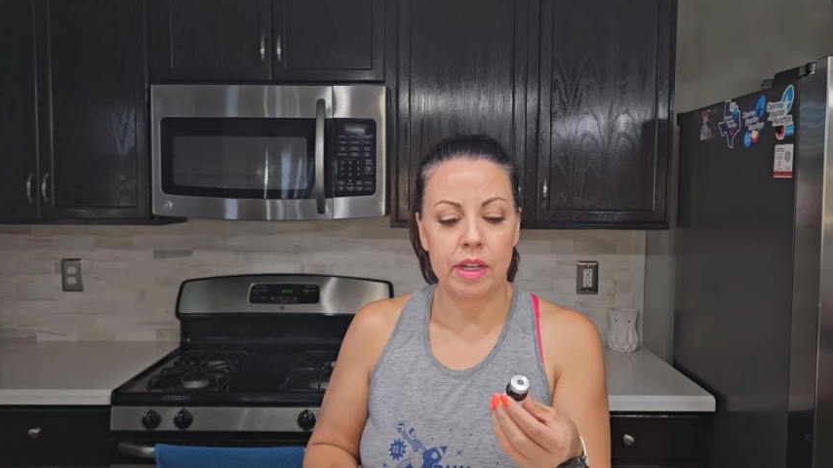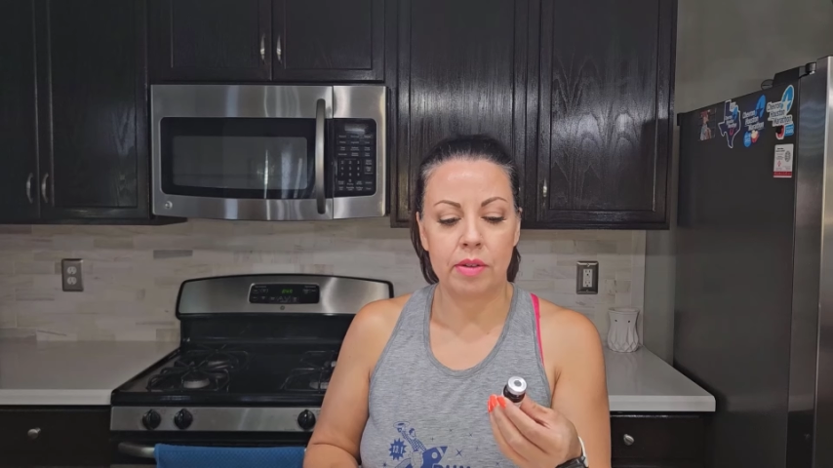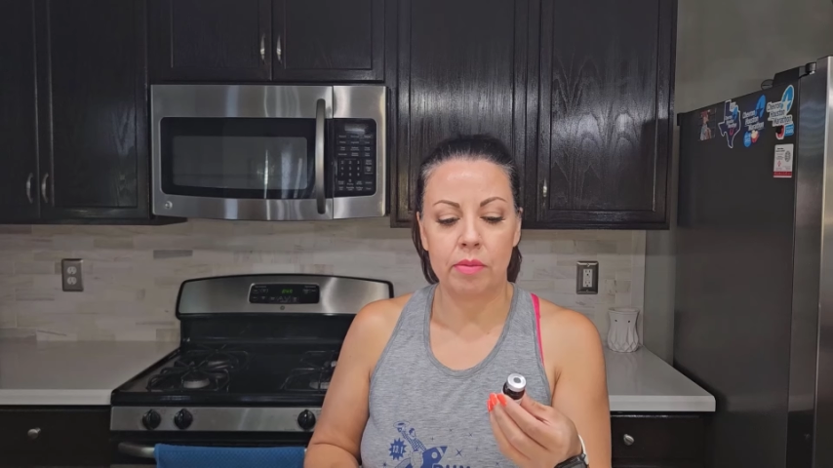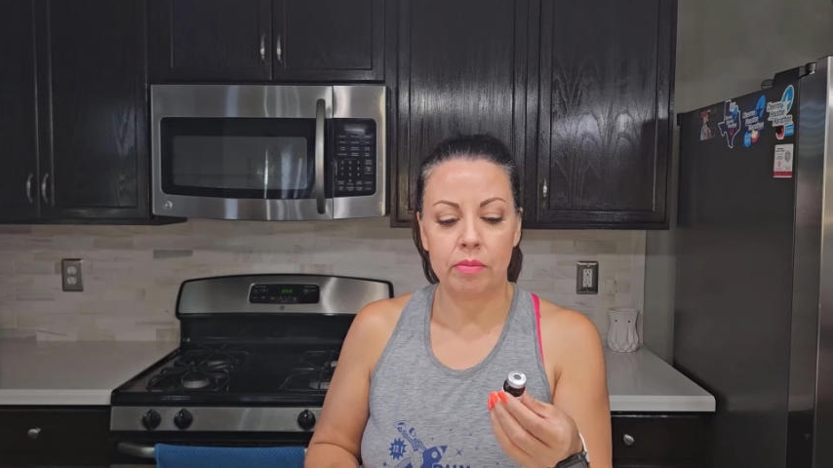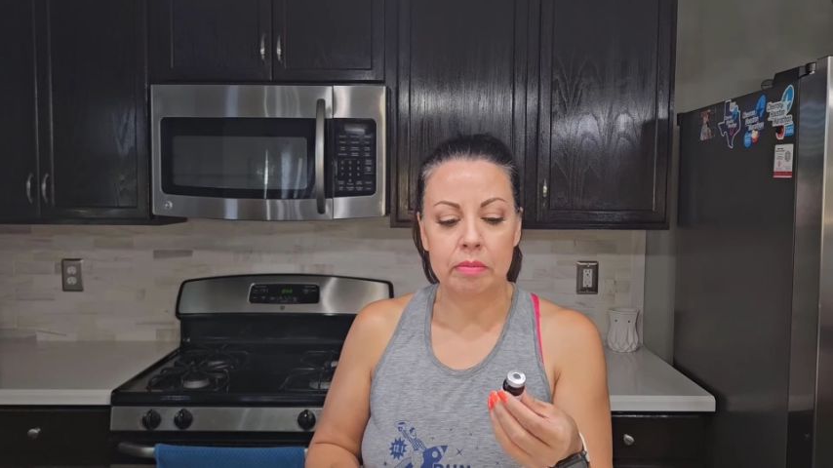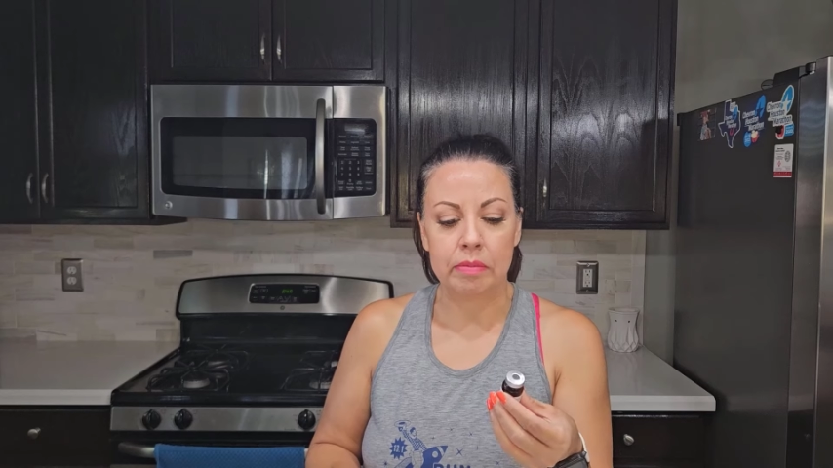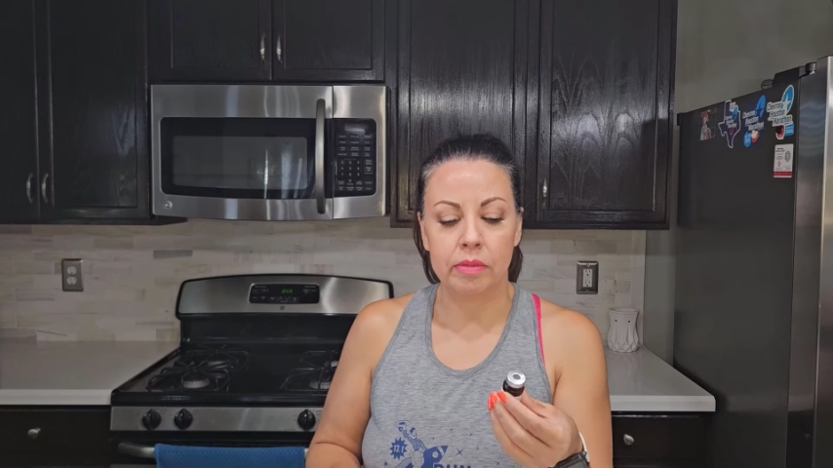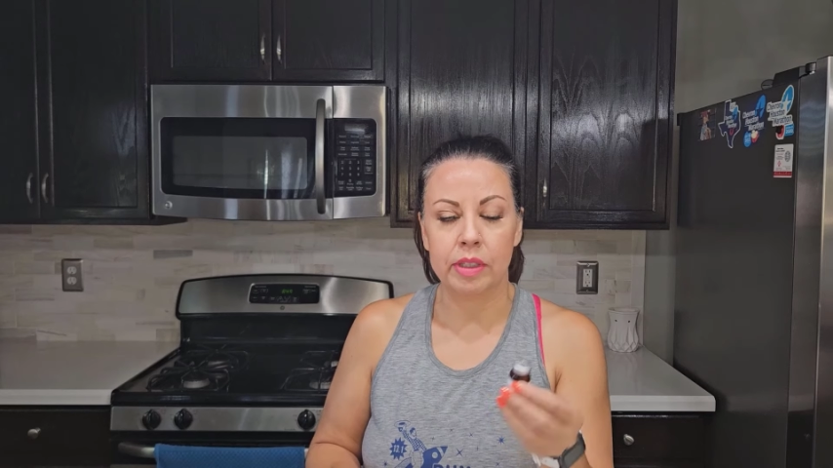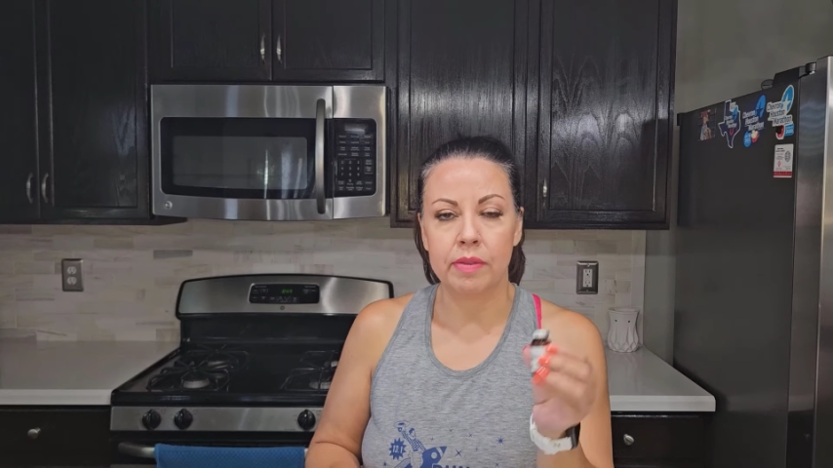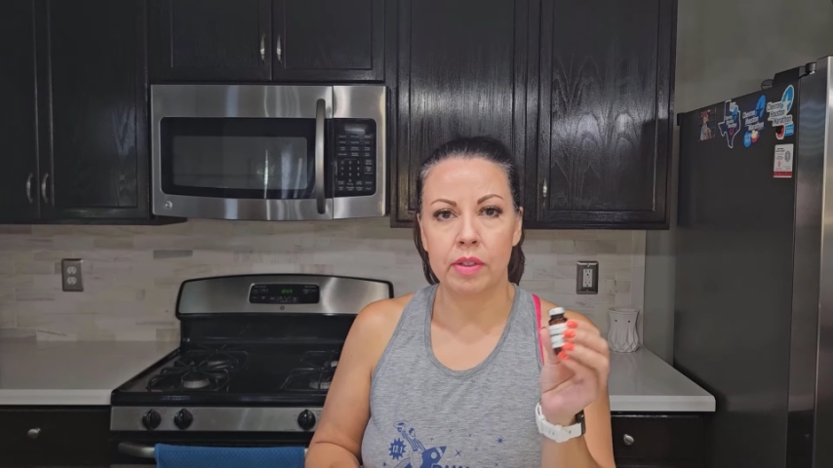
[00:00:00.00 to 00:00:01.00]
I don't
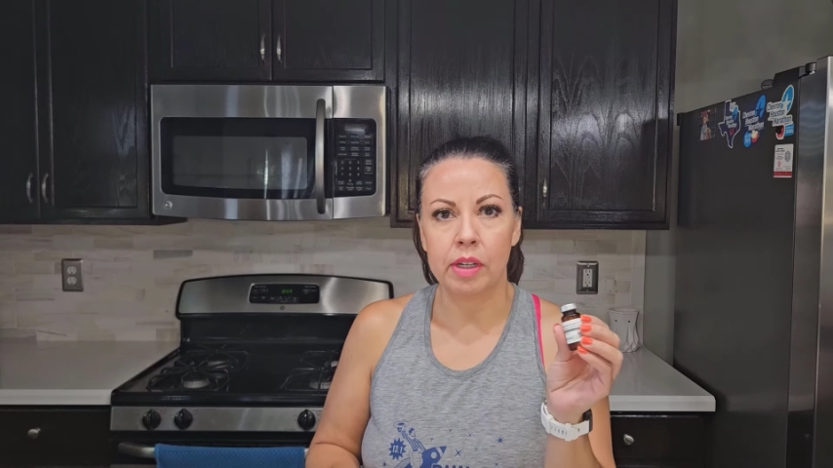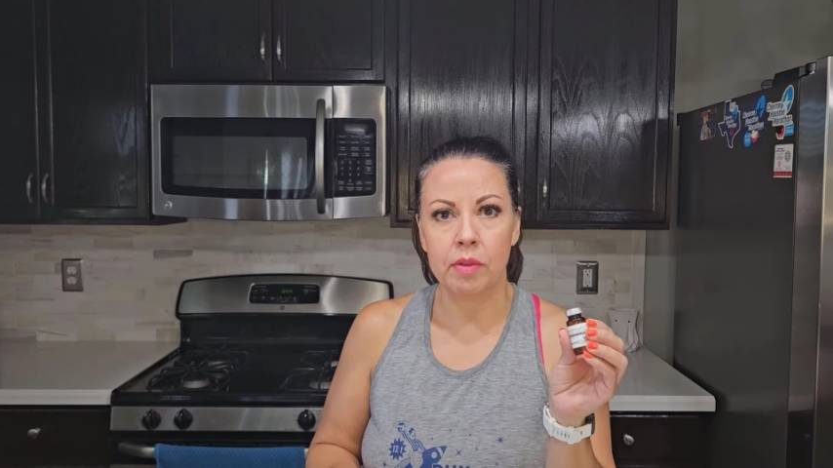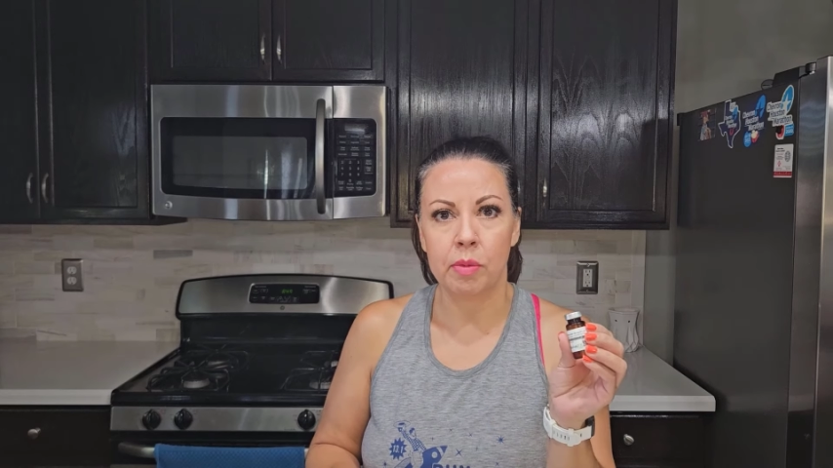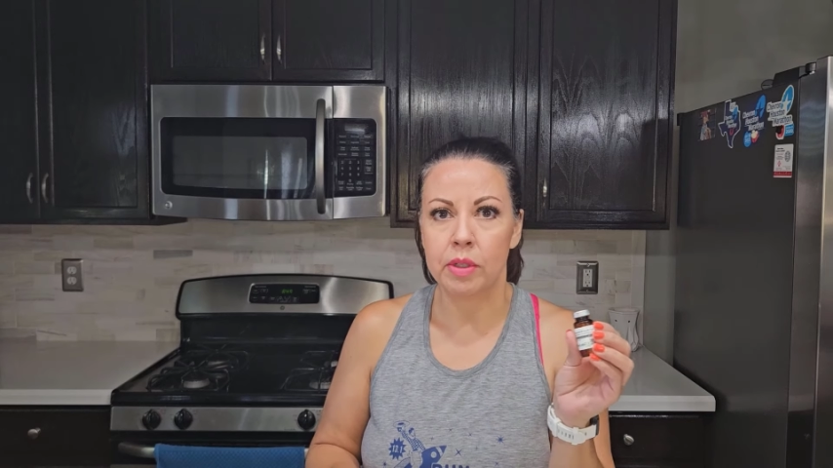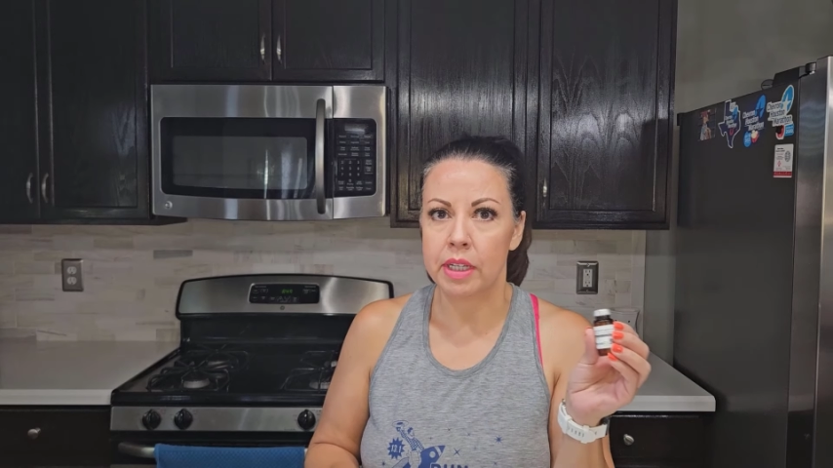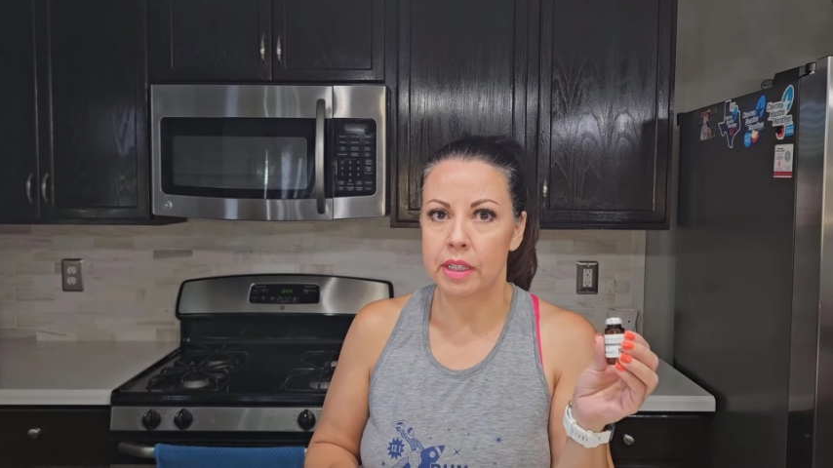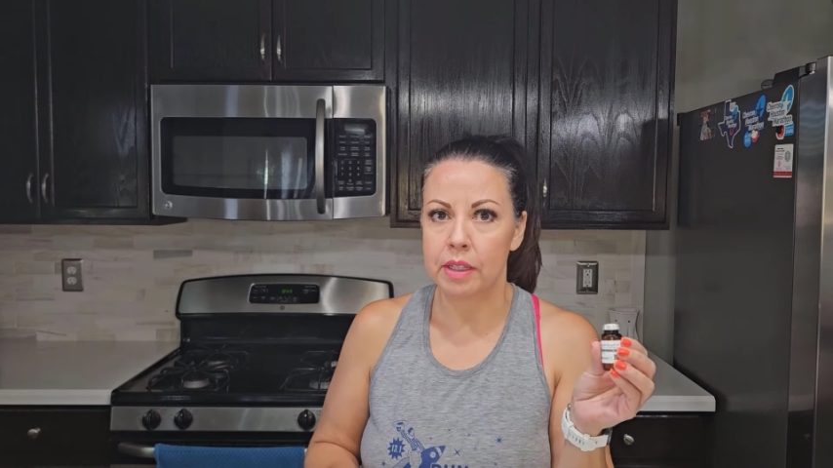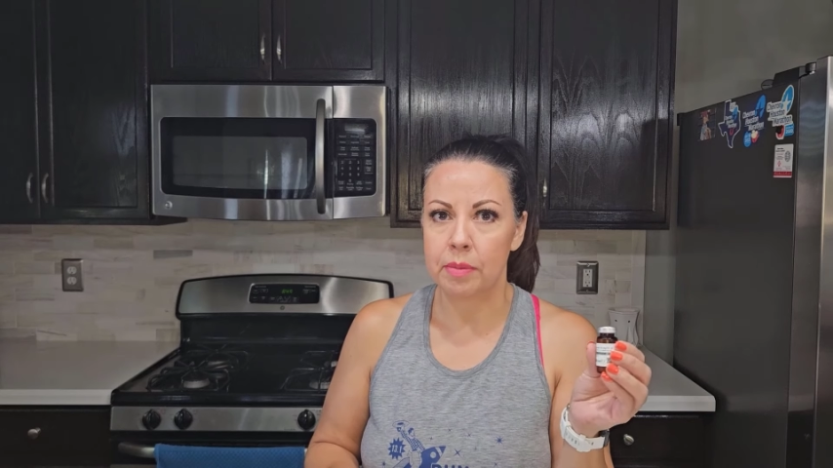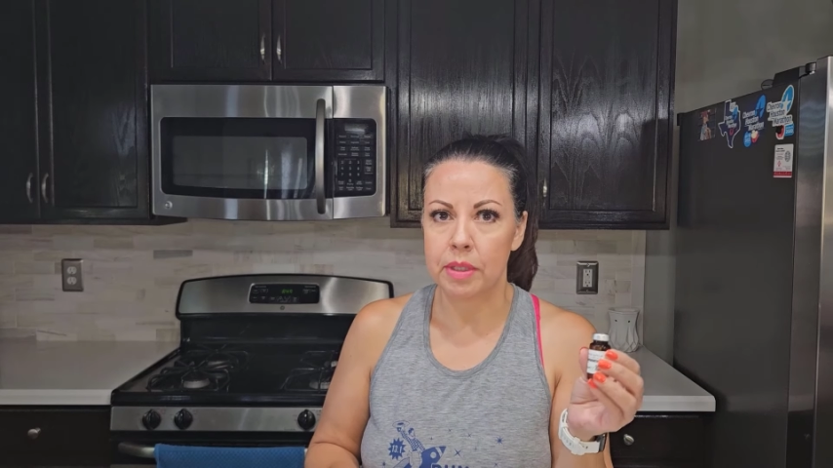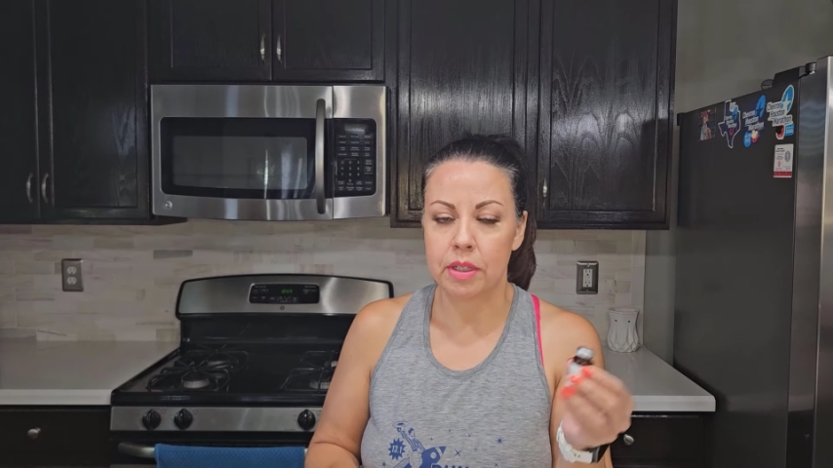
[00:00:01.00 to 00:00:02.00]
really feel comfortable
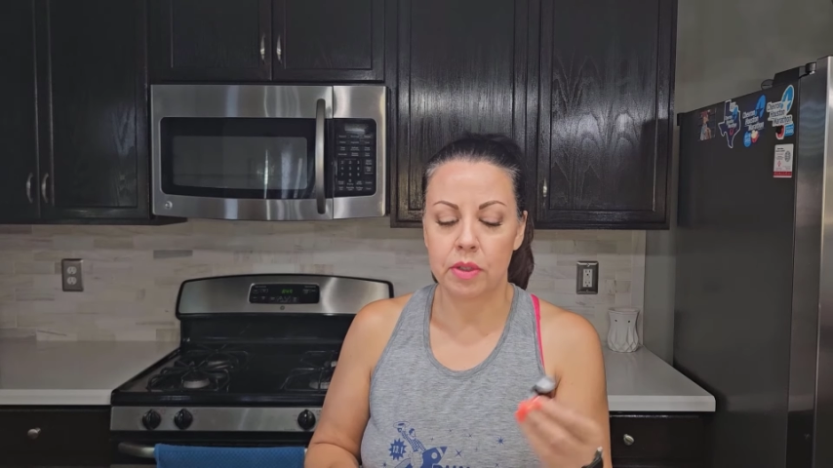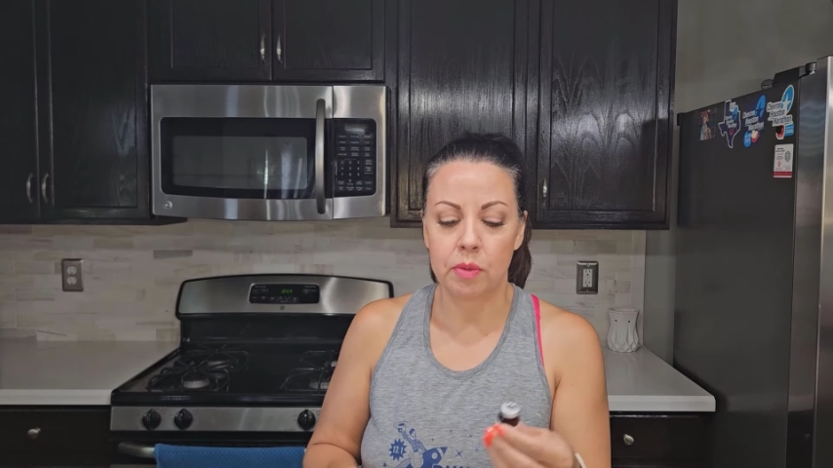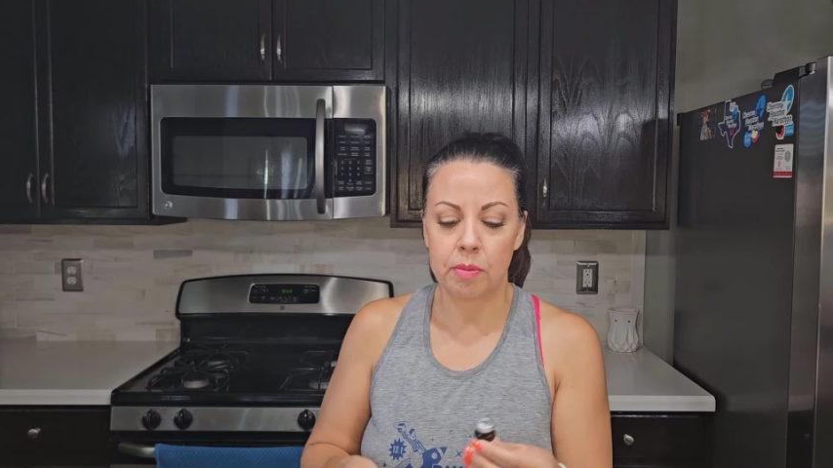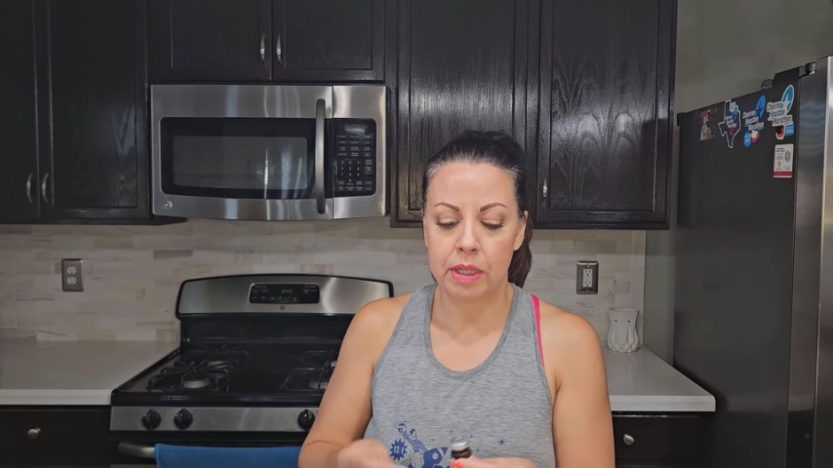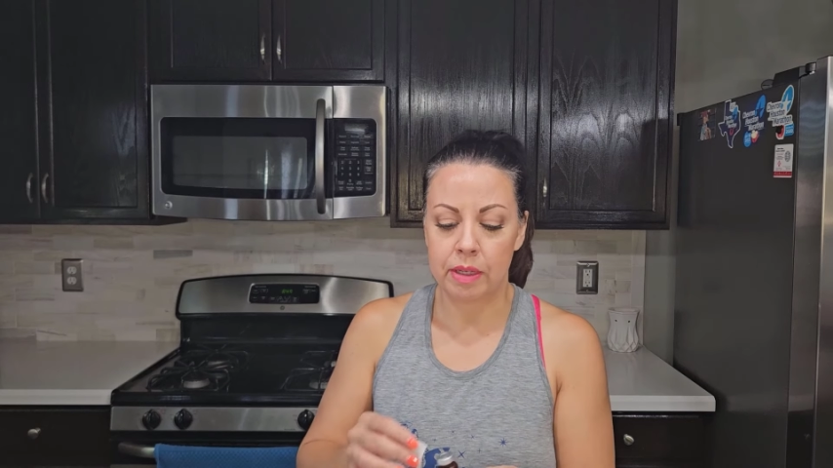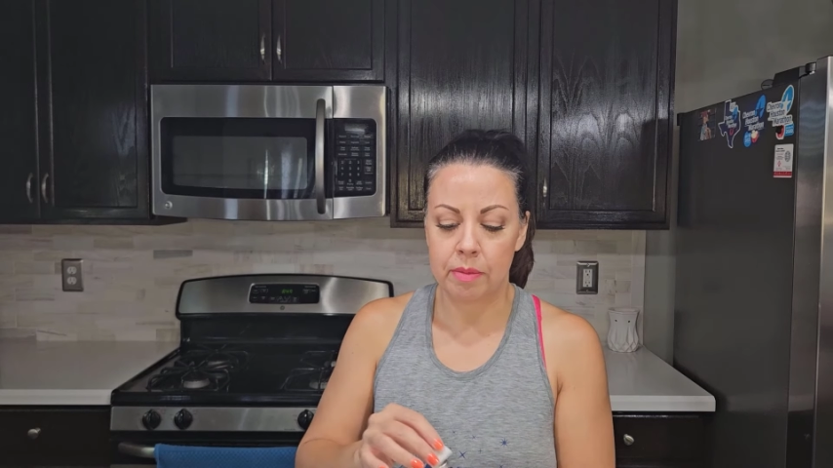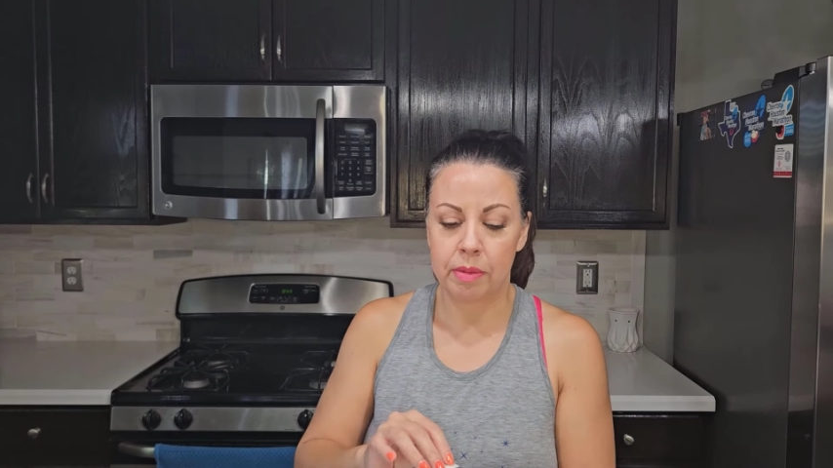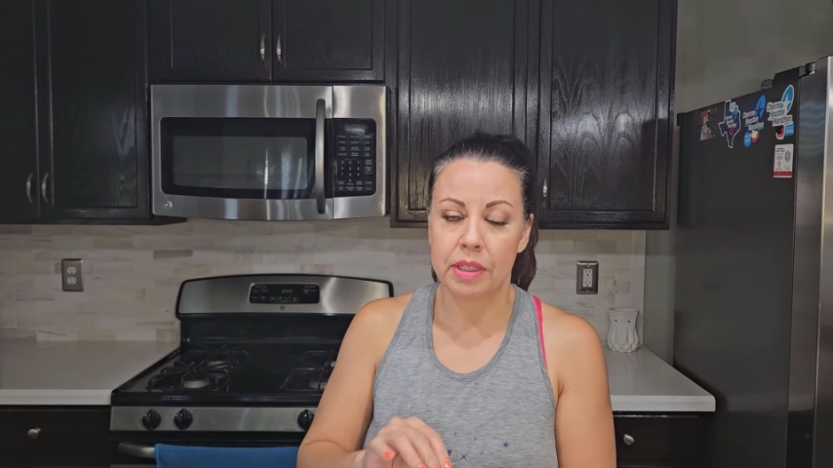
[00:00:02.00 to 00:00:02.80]
taking it upstairs with me.